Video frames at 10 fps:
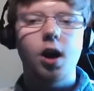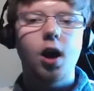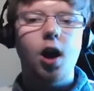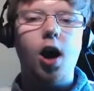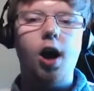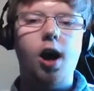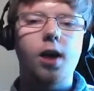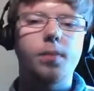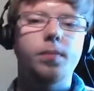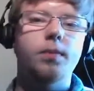
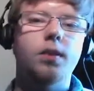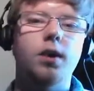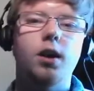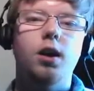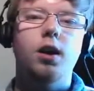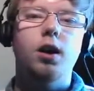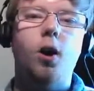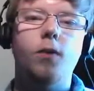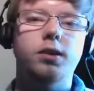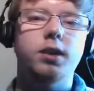
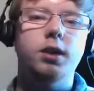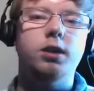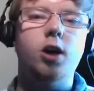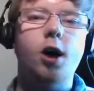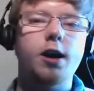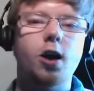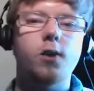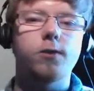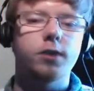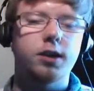obviously to tide
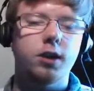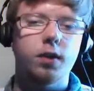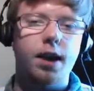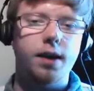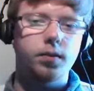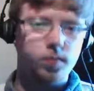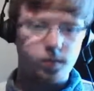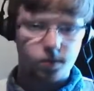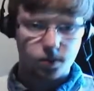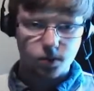over until then.
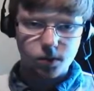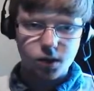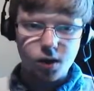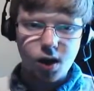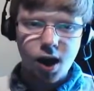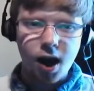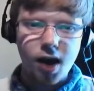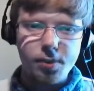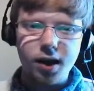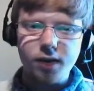
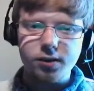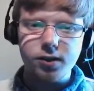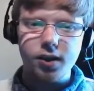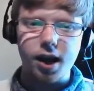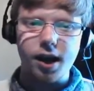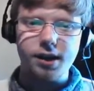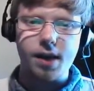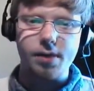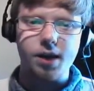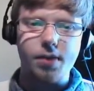But enough
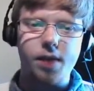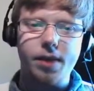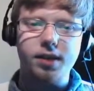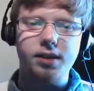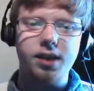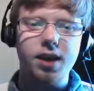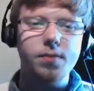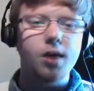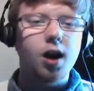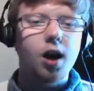dabbling about the team.
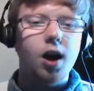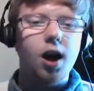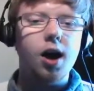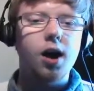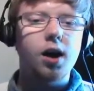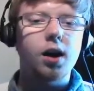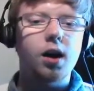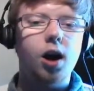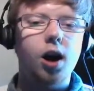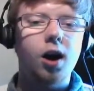
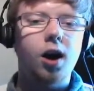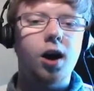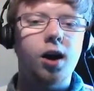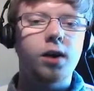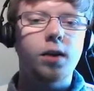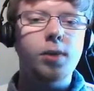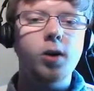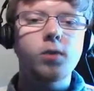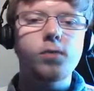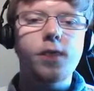Our
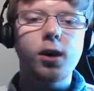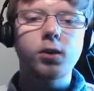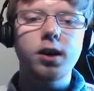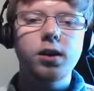opponent Relda